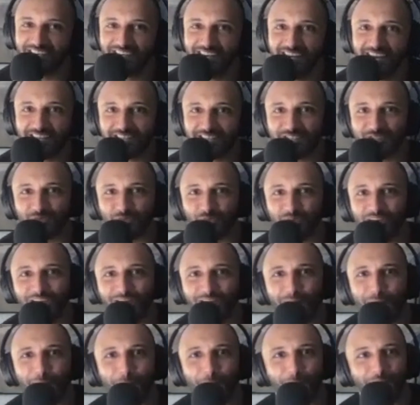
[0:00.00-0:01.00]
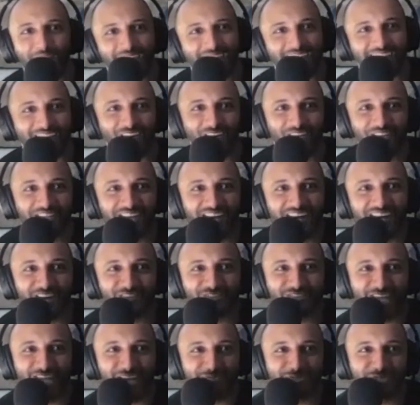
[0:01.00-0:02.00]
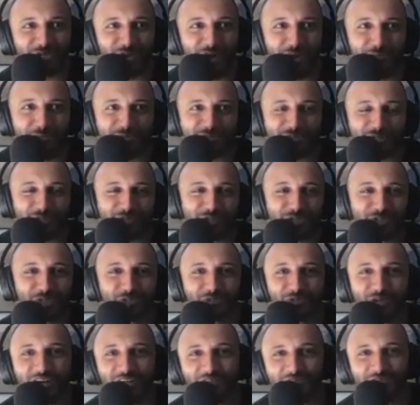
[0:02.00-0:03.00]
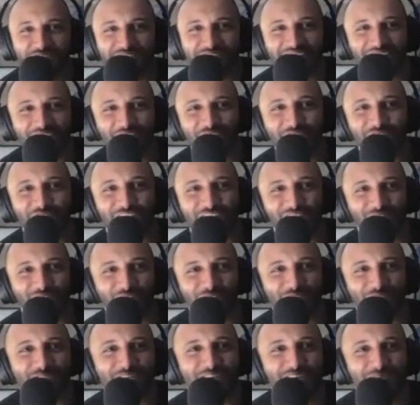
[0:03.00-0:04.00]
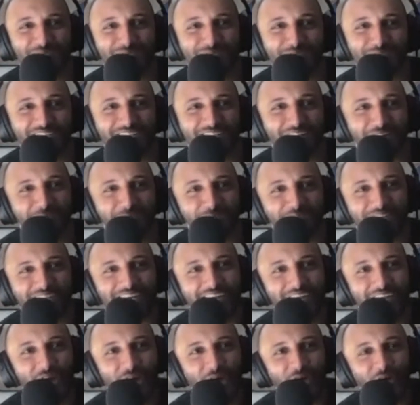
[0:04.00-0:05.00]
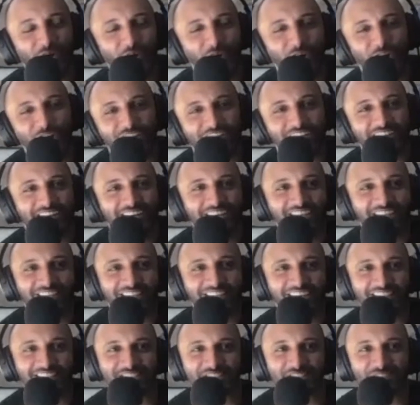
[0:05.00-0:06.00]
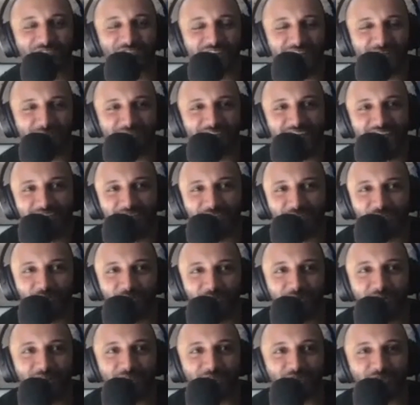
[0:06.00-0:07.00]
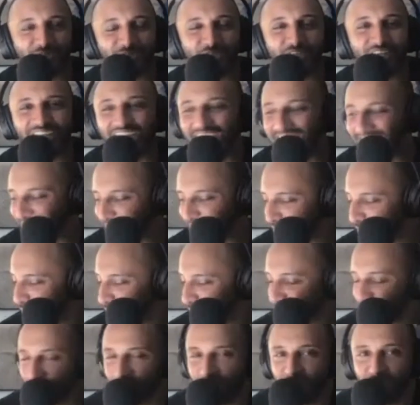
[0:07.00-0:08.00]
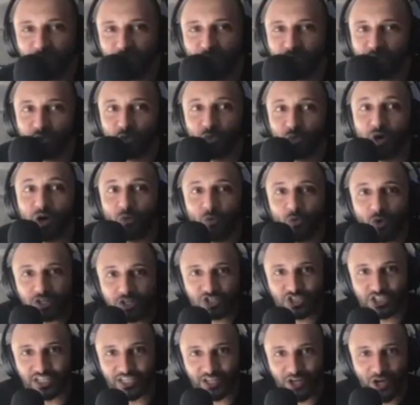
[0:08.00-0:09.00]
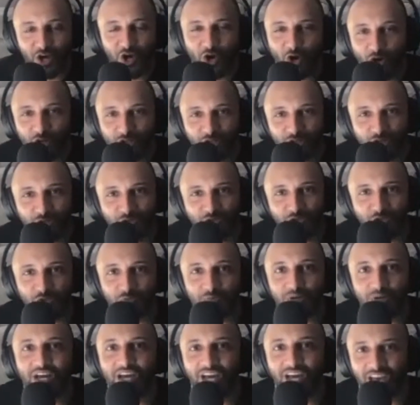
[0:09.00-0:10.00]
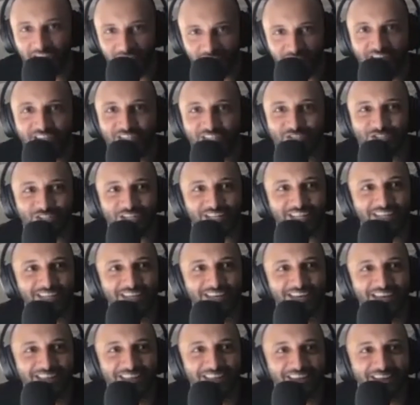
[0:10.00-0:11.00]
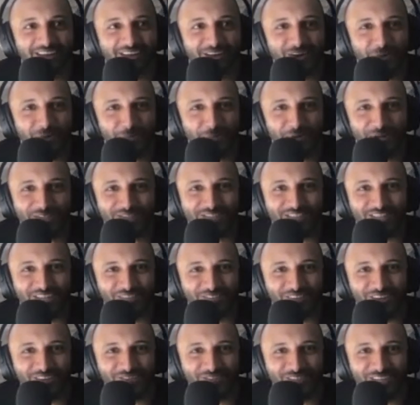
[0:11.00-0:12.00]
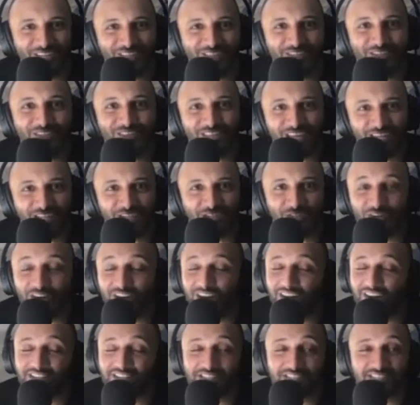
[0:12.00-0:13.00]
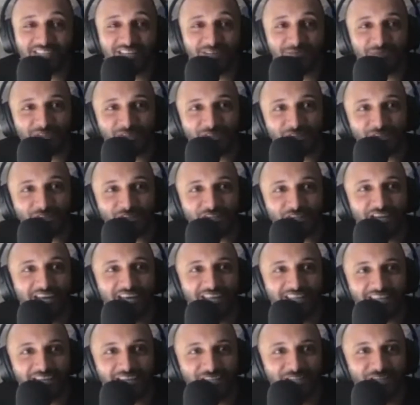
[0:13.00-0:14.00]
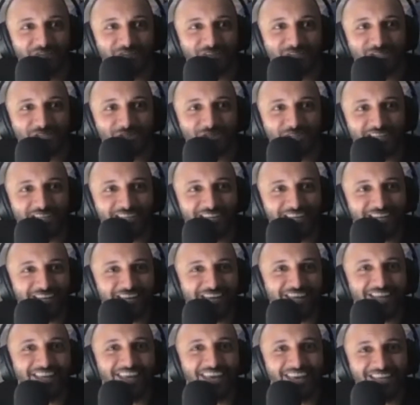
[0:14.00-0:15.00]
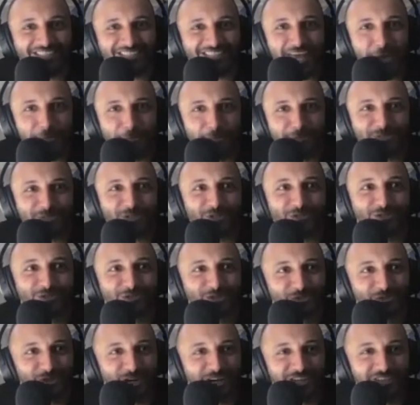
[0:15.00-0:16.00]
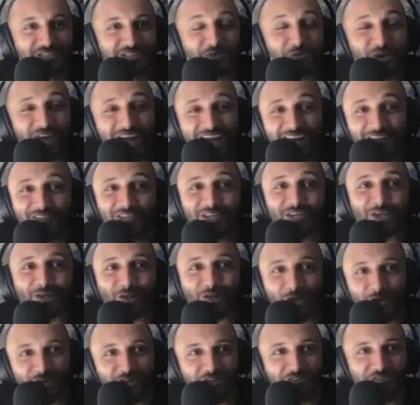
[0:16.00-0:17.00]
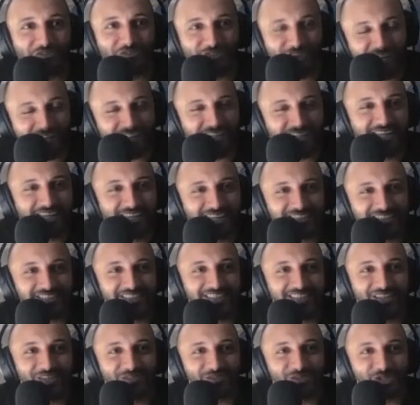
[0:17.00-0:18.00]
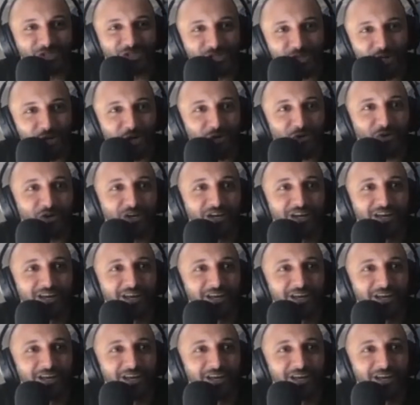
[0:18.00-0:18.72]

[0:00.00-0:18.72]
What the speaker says: Yes, we are back on the Halftime Show, episode 200. Thank you for everyone who's keeping me company on the Instagram Live at Omar Adouri, and also for those who are watching on YouTube eventually on Pulse 95 Radio. Thank you. I just gave me the look. Thank you for tuning in. It is episode 200, and we're having a lot of fun here today on the show.